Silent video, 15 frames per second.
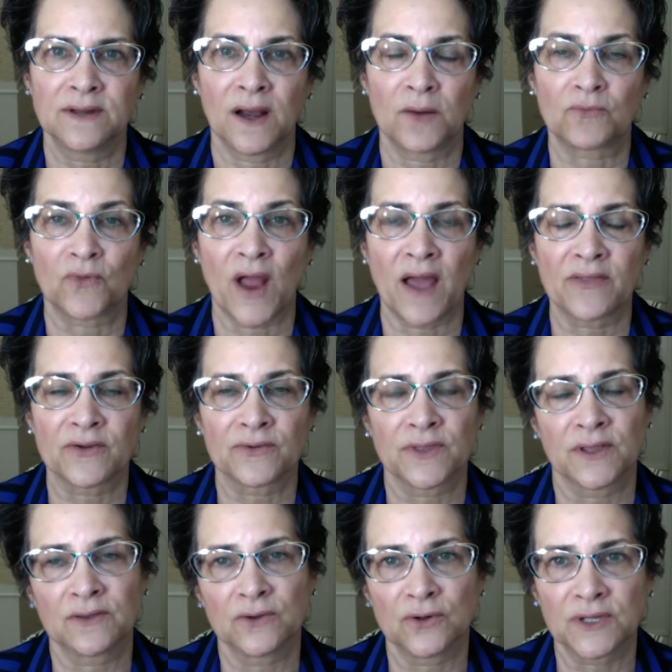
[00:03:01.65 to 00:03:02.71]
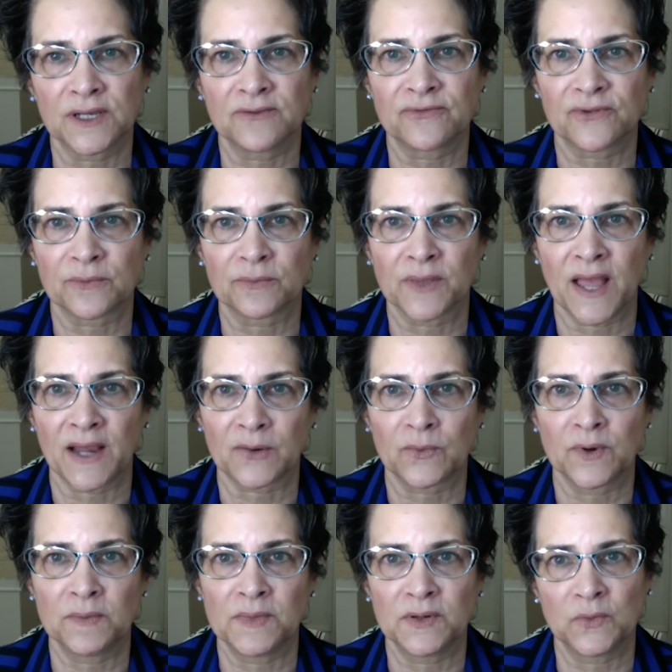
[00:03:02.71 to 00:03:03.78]
rather than looking for Black
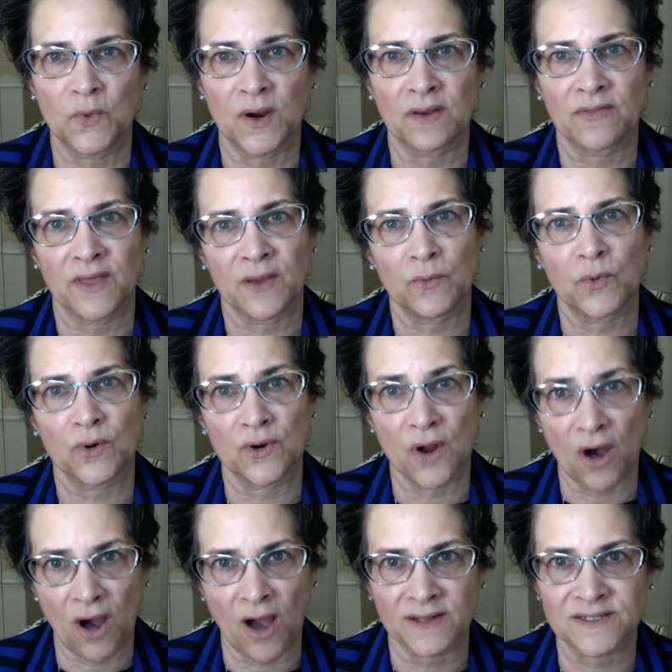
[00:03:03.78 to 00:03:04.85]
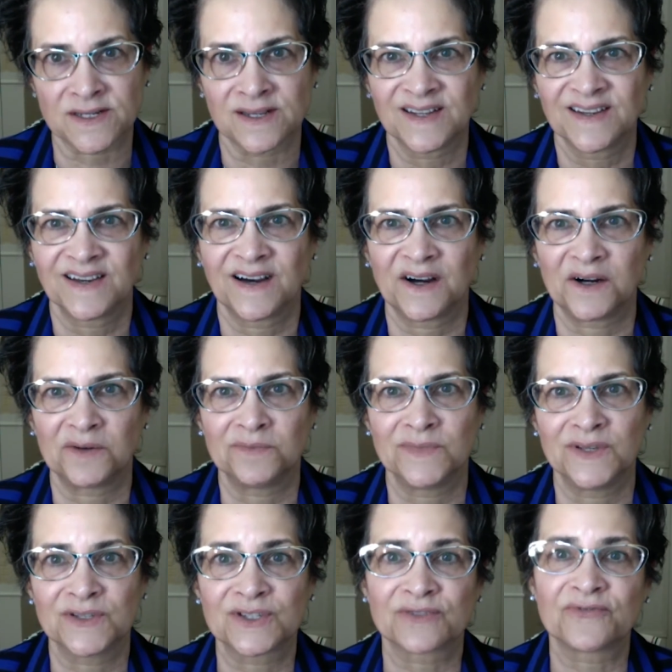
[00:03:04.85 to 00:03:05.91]
women where they were not,
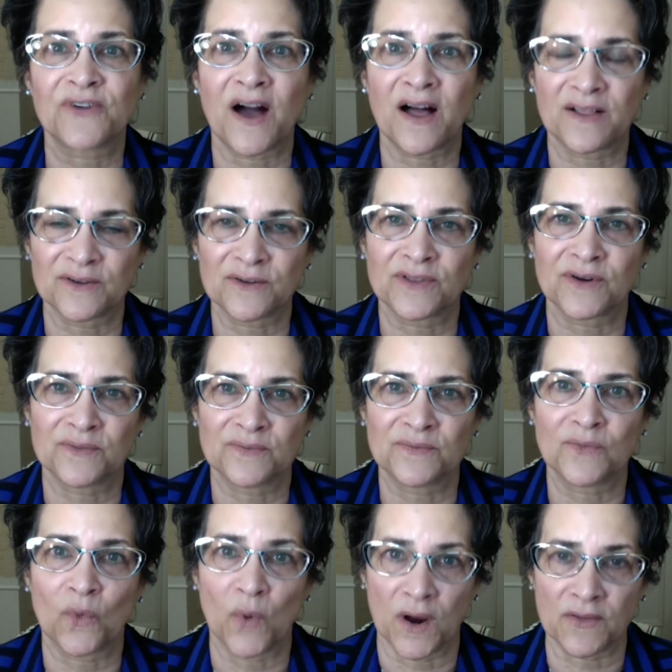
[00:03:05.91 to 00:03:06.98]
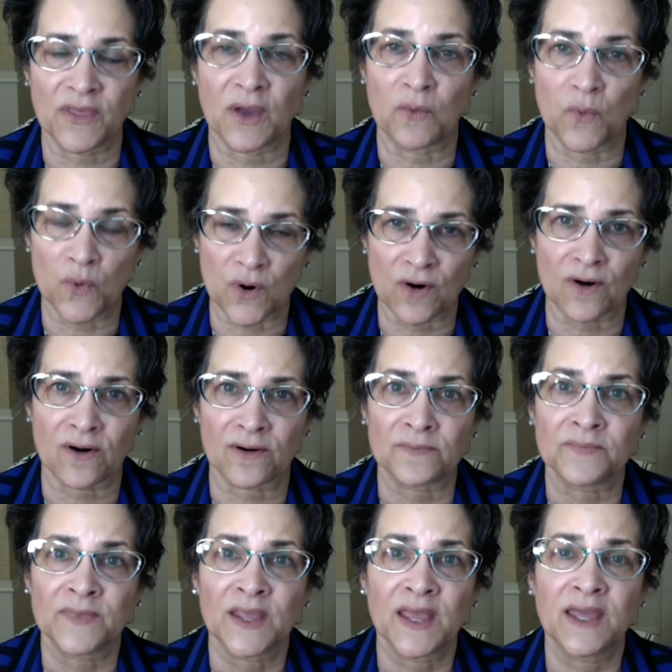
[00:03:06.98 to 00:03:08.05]
is to follow them where they were.
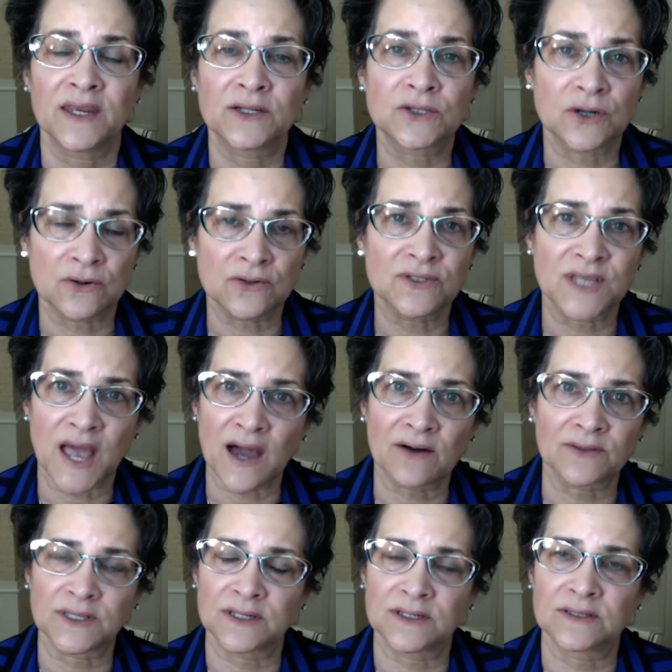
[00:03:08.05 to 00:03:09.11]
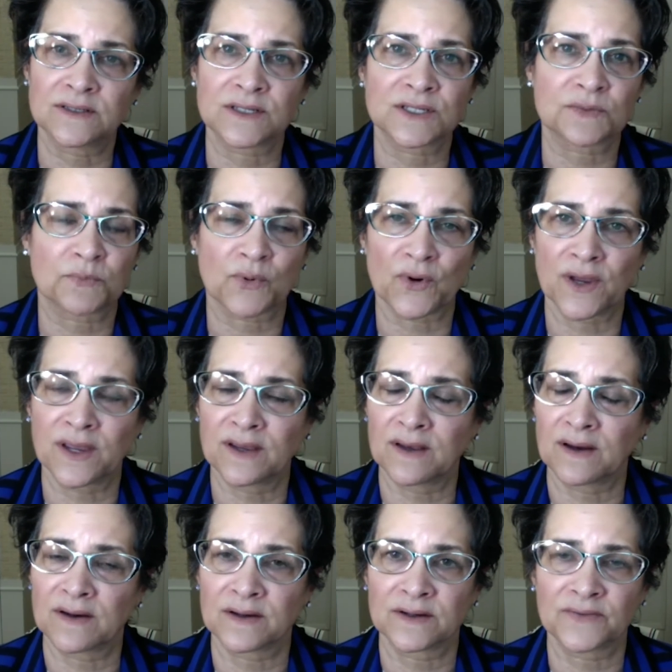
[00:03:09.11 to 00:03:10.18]
And it turns out that in the spring
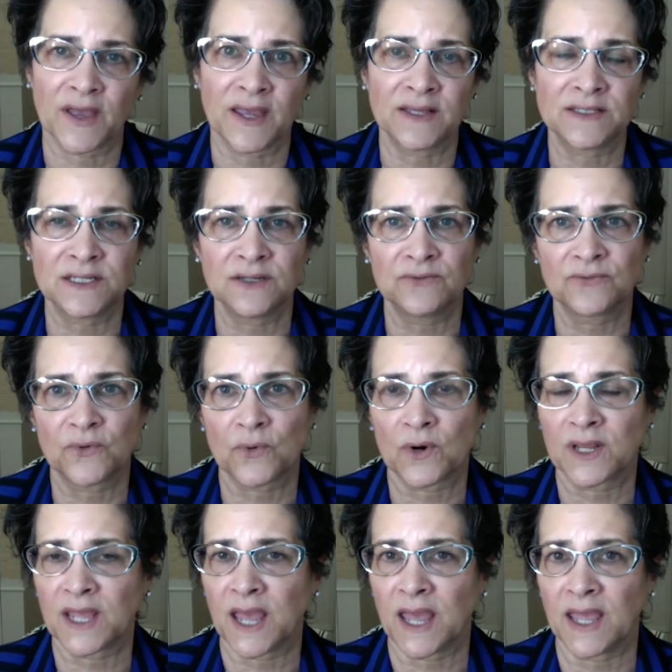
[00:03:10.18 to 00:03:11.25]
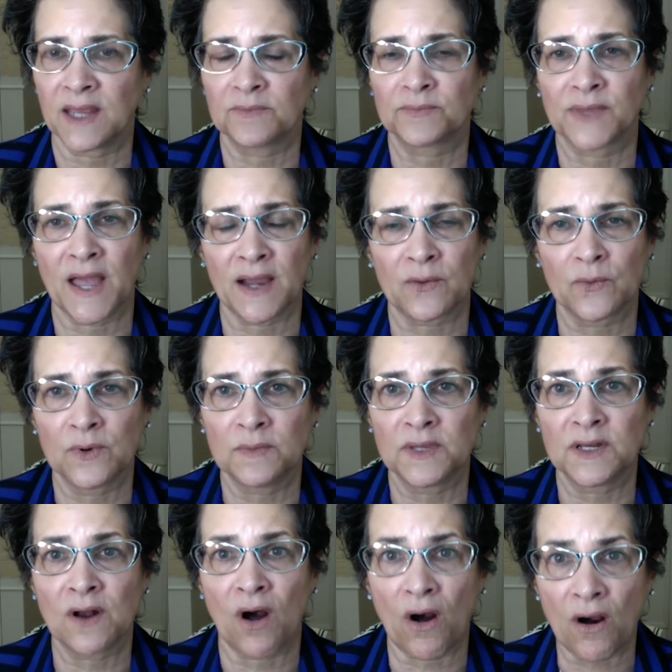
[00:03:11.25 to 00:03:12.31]
of 1848, Black
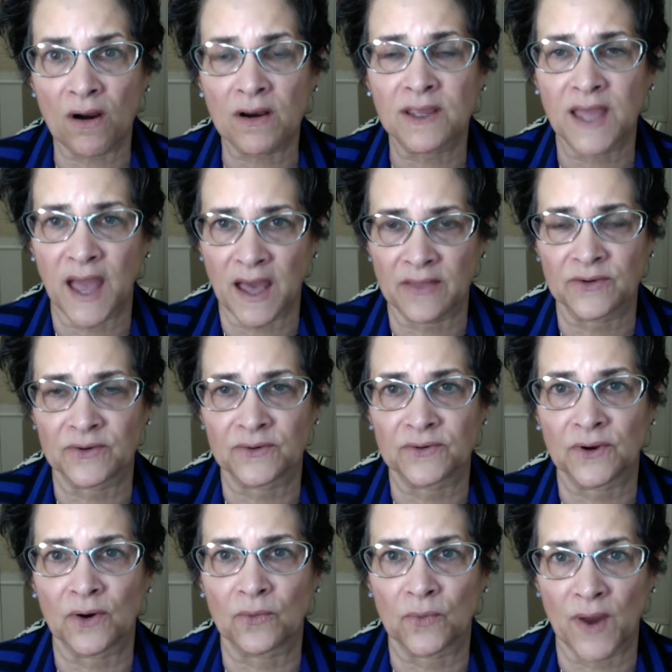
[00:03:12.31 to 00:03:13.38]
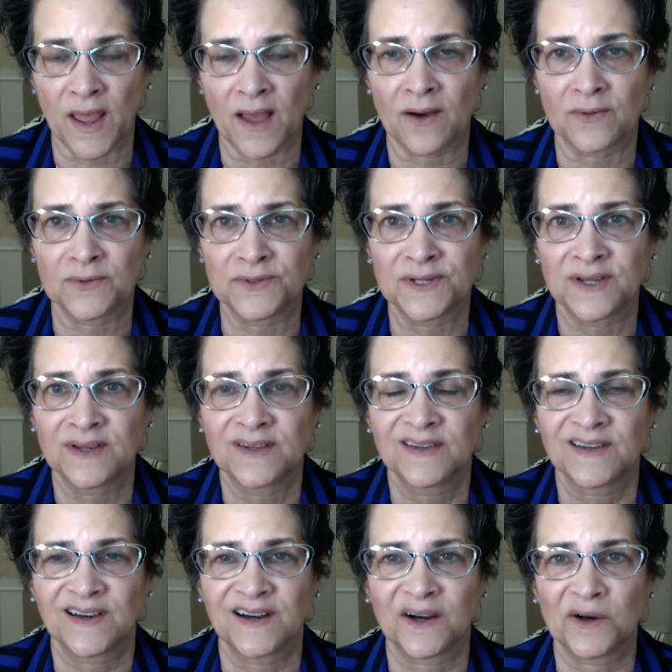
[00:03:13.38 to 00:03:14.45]
women are gathered around
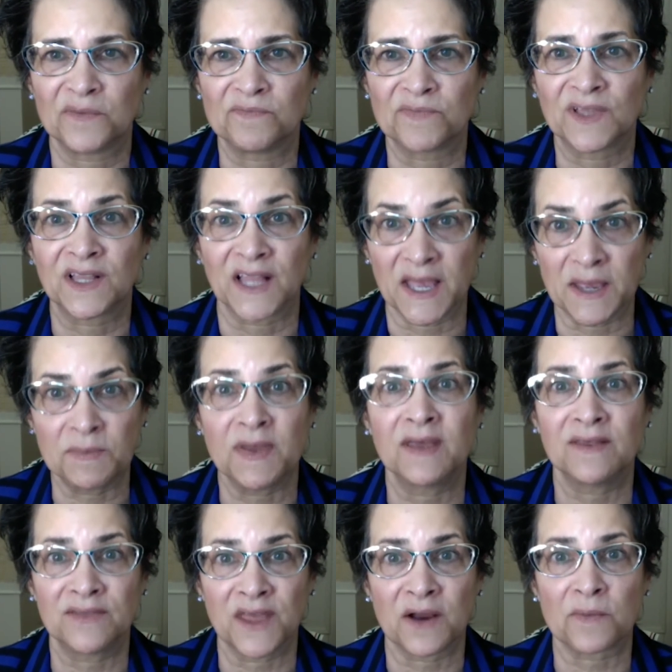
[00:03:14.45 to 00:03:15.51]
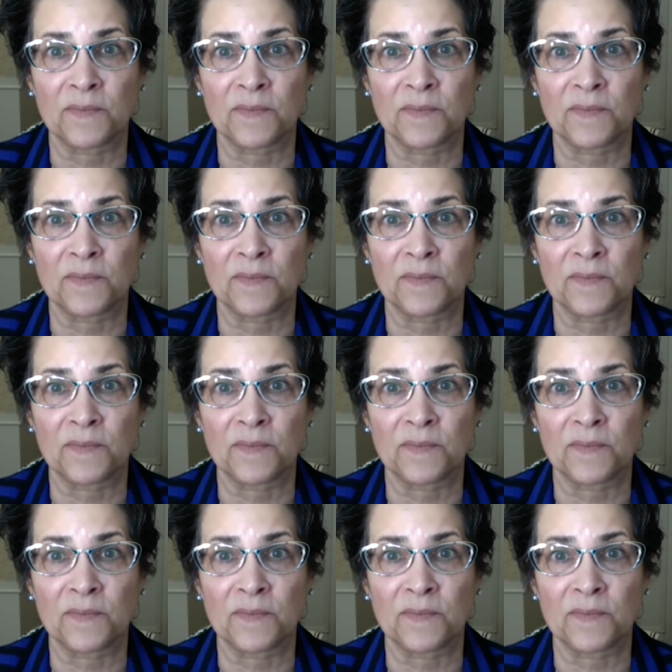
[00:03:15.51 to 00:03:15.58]
claiming their